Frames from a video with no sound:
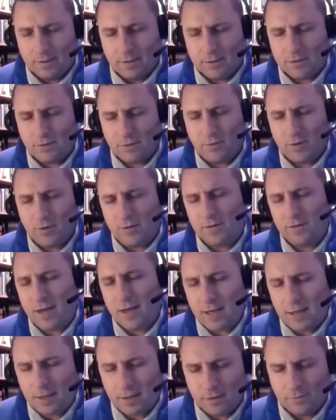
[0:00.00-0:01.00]
And so we
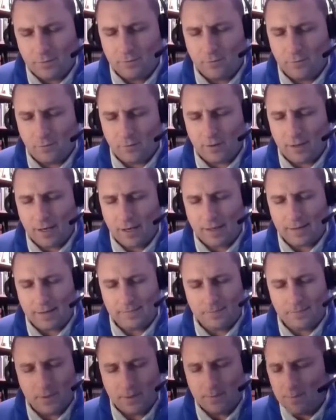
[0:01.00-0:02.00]
thank you for that
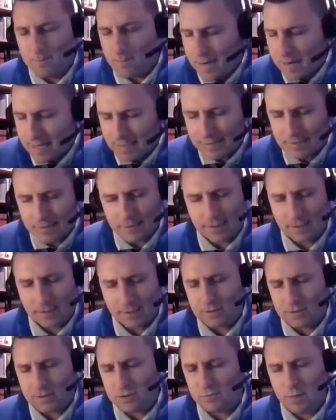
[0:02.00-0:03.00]
amazing
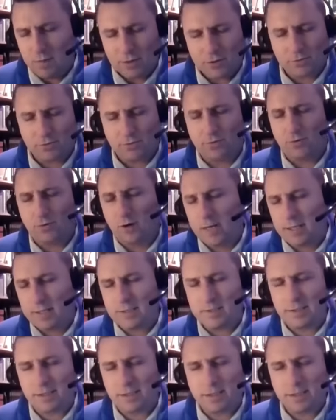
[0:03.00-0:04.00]
and special
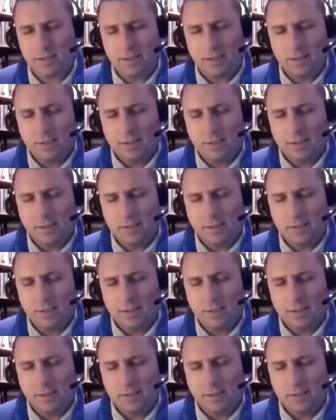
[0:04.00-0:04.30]
grace that